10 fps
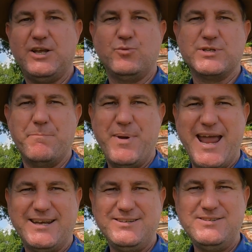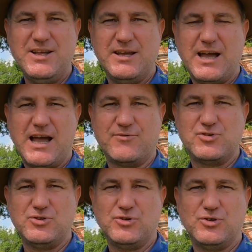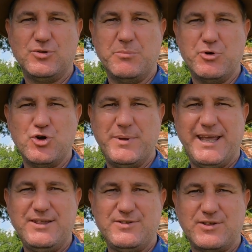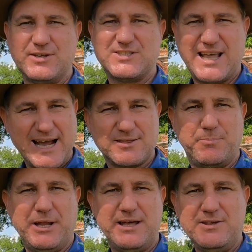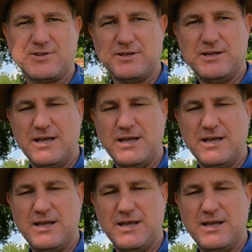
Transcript: it was abandoned after the Burmese sacked the place,